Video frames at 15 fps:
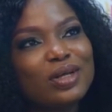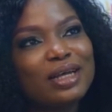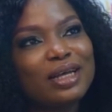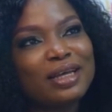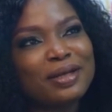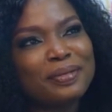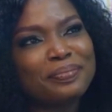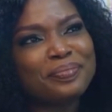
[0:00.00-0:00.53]

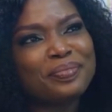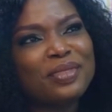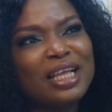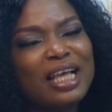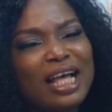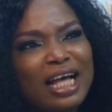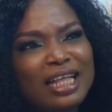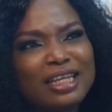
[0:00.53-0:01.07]
Um,
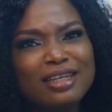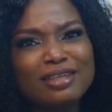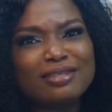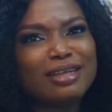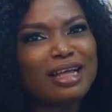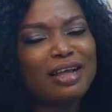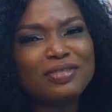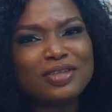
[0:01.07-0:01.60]
and
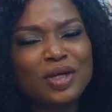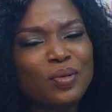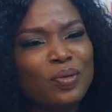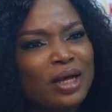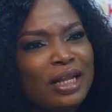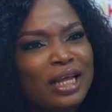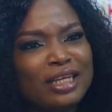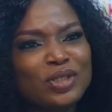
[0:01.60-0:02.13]
then after a
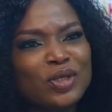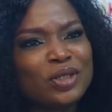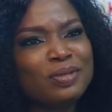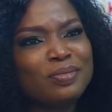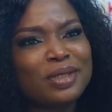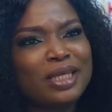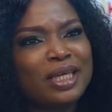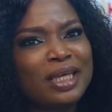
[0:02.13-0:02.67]
while, I just
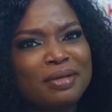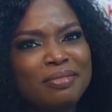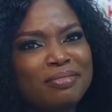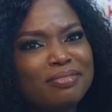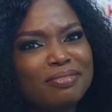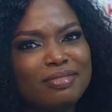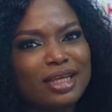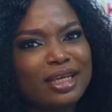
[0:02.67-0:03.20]
became
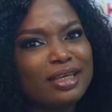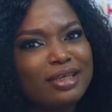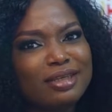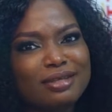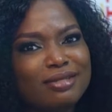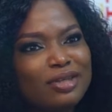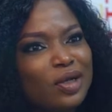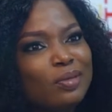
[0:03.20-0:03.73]
like a
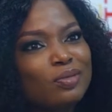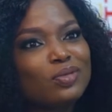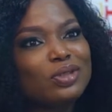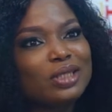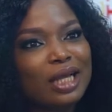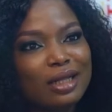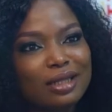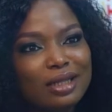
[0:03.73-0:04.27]
terrible
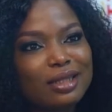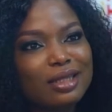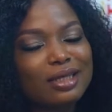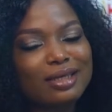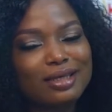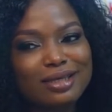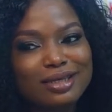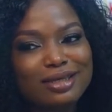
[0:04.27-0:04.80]
child. I
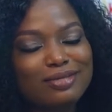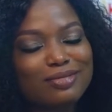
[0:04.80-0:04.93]
think